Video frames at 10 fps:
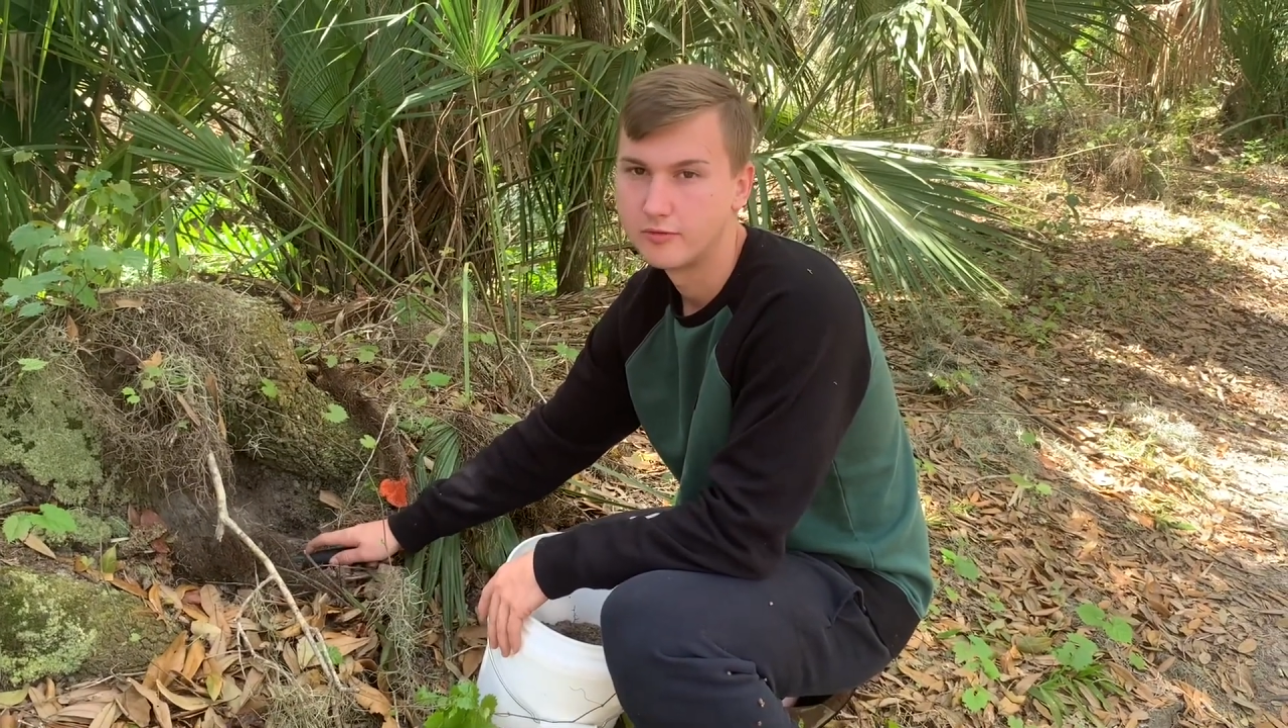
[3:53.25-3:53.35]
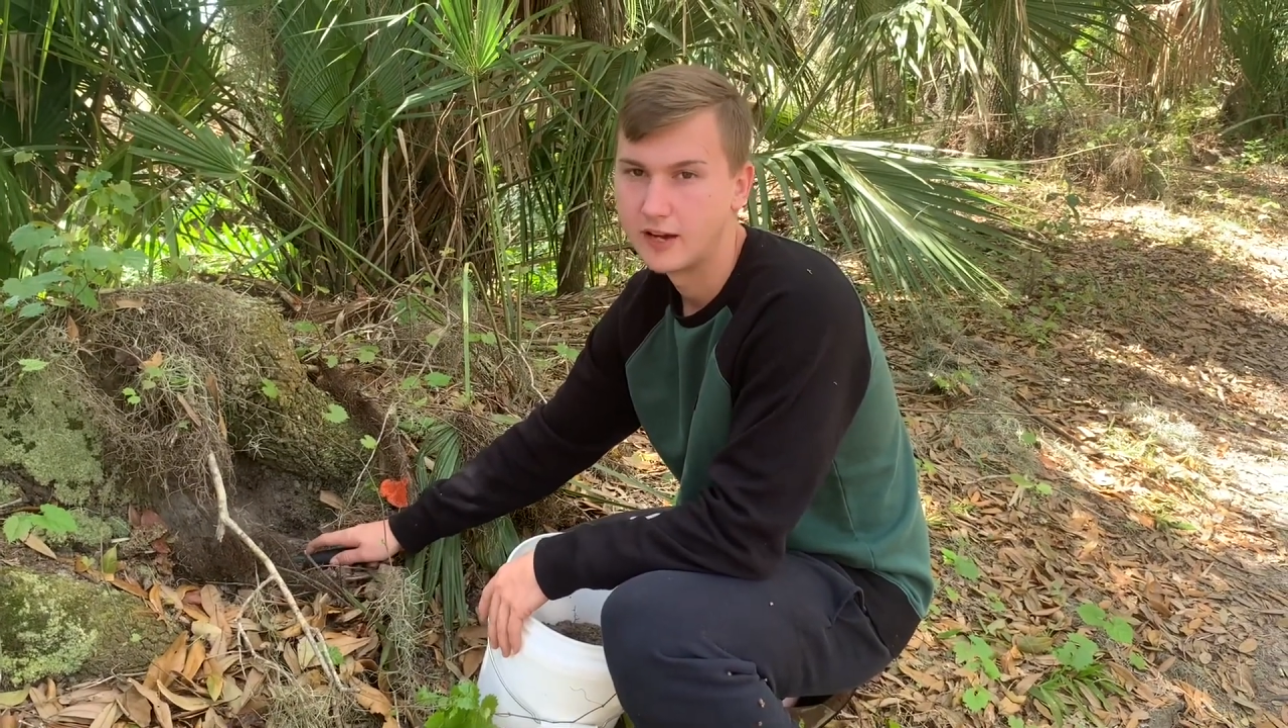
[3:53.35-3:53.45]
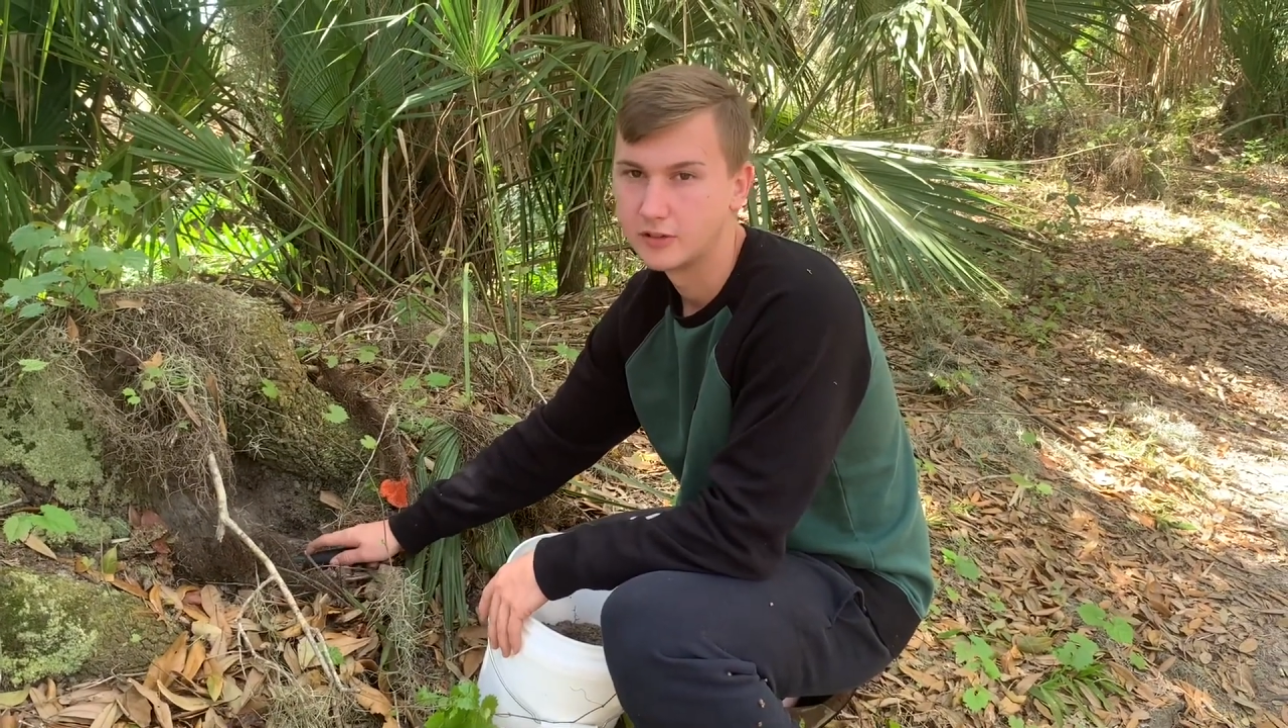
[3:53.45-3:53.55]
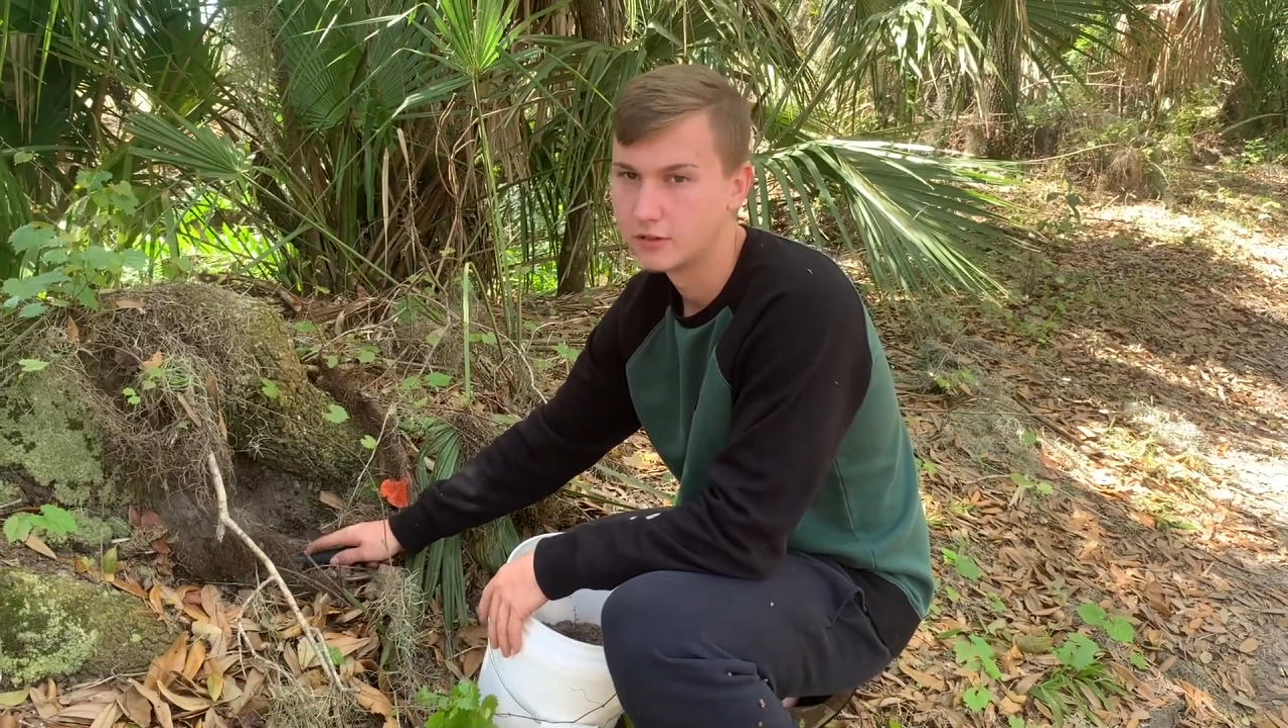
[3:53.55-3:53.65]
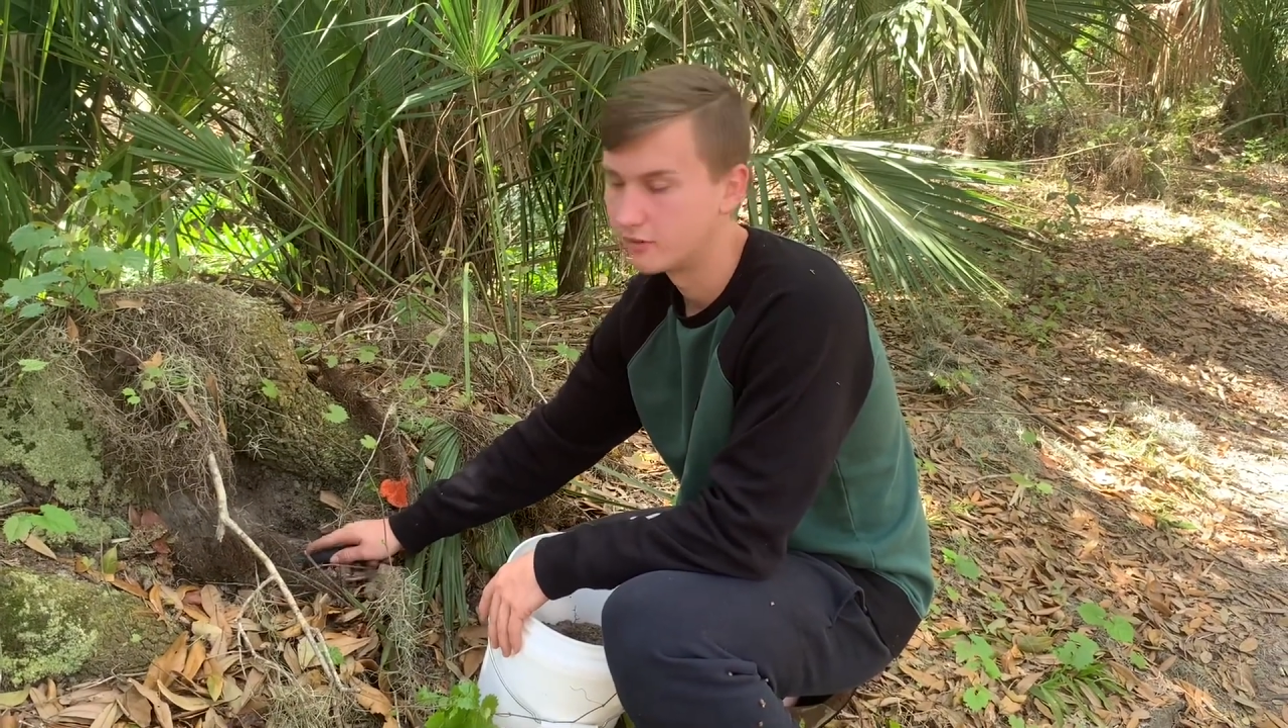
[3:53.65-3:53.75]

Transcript: factory